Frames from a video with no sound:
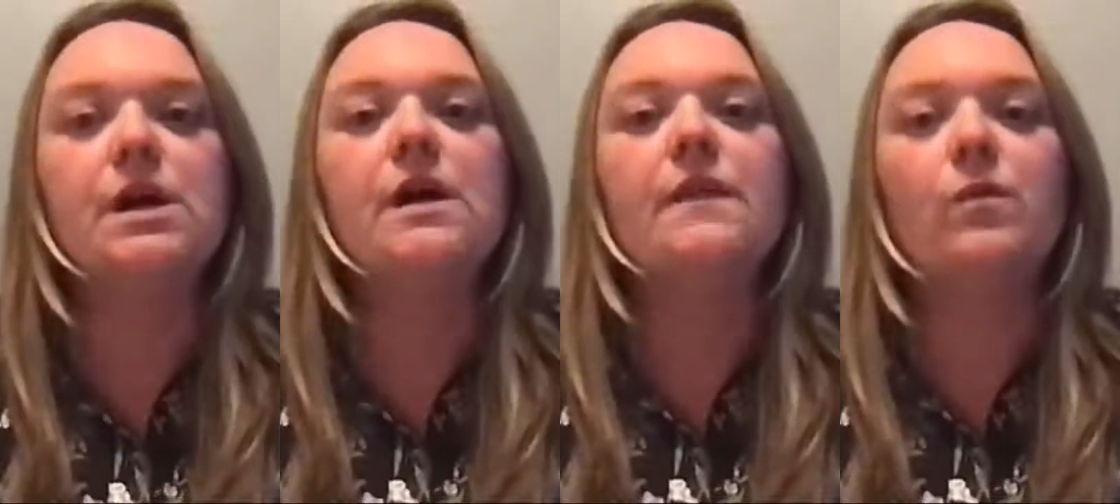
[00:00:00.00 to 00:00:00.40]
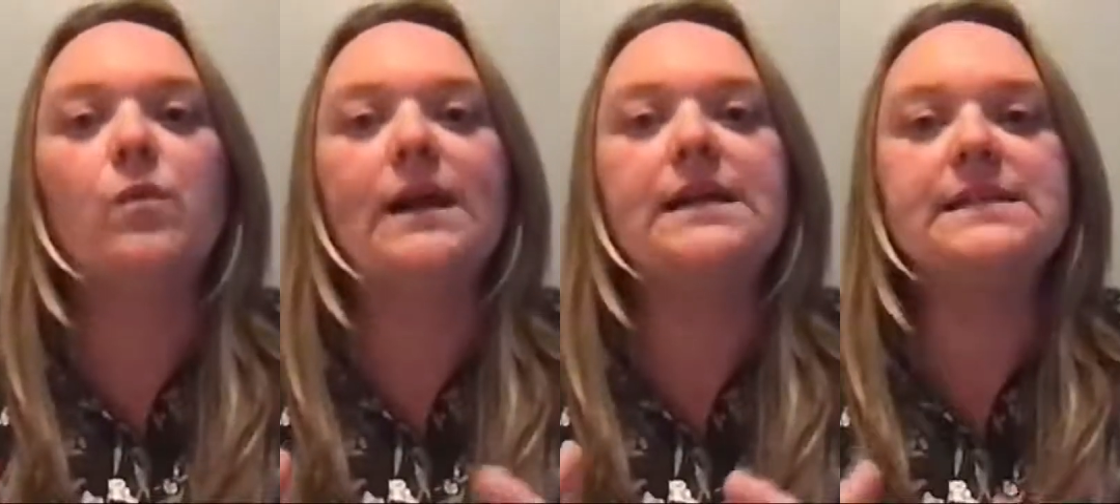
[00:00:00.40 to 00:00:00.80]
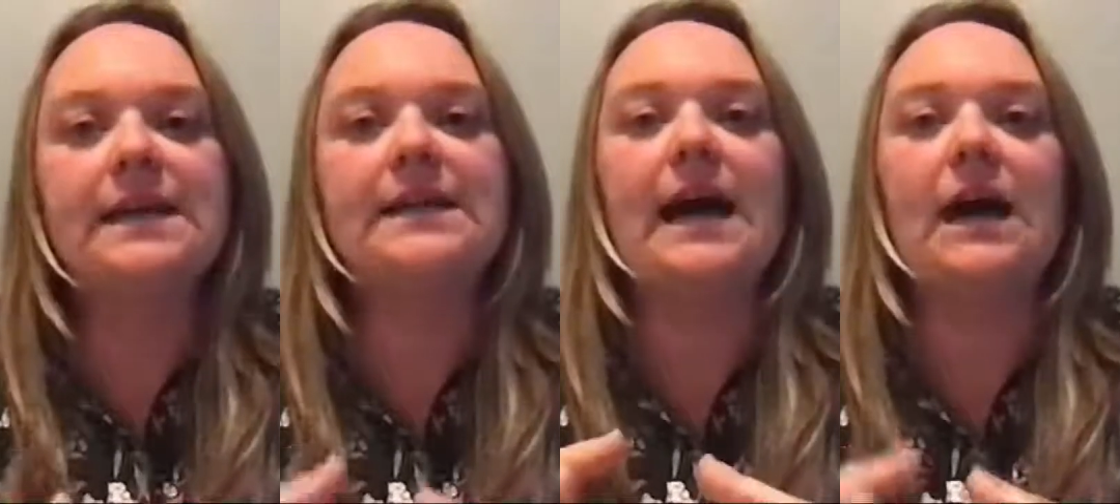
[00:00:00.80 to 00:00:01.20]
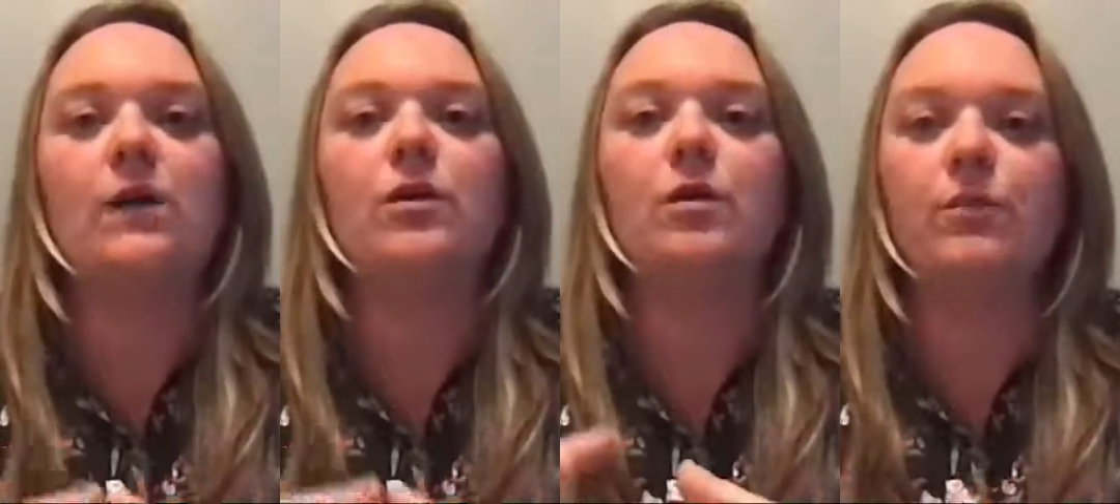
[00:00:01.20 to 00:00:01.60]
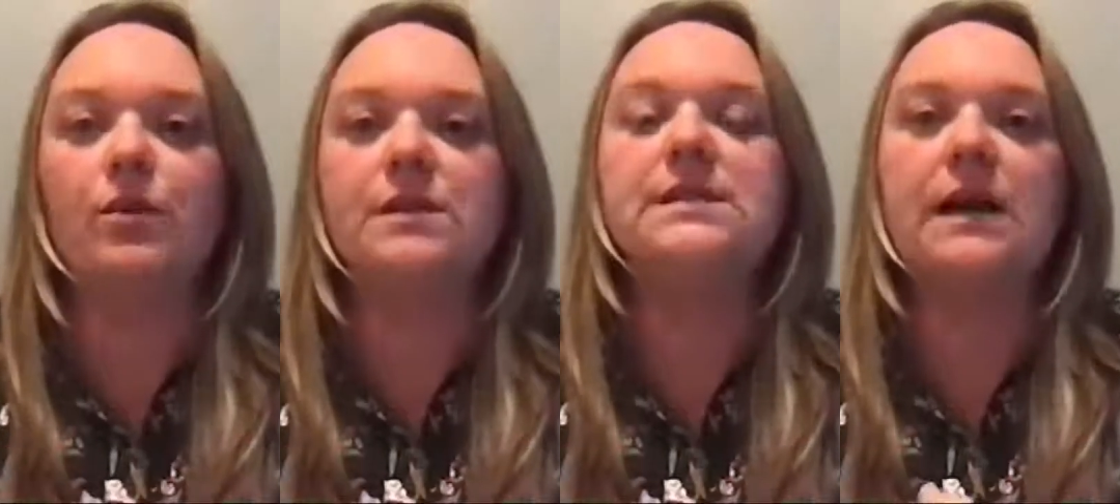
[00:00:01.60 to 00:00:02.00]
The one is in our
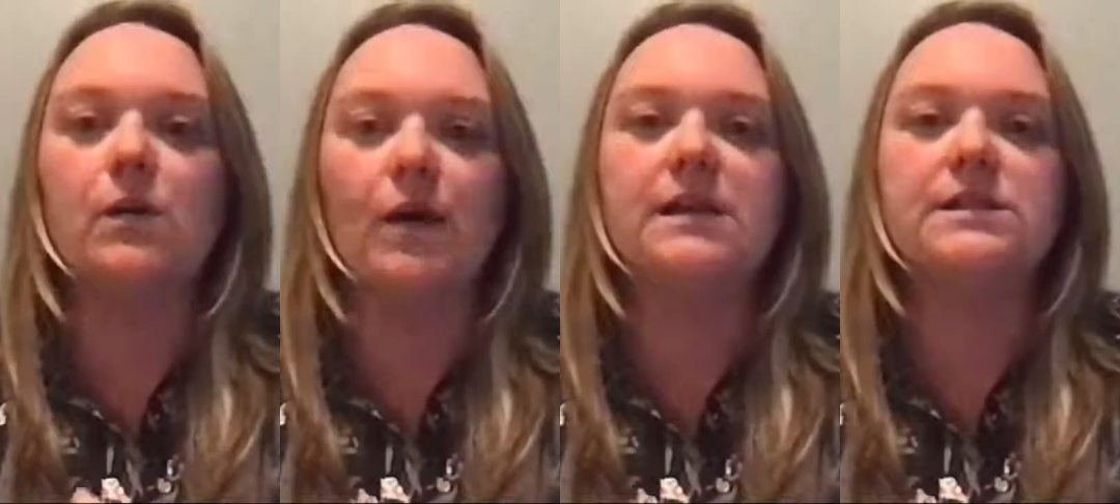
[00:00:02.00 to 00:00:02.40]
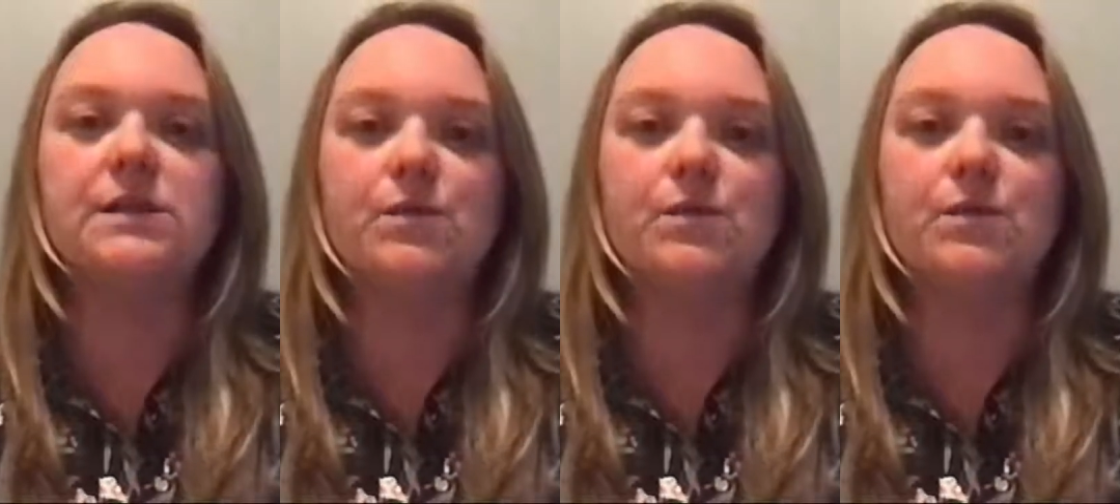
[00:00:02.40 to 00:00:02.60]
community awareness,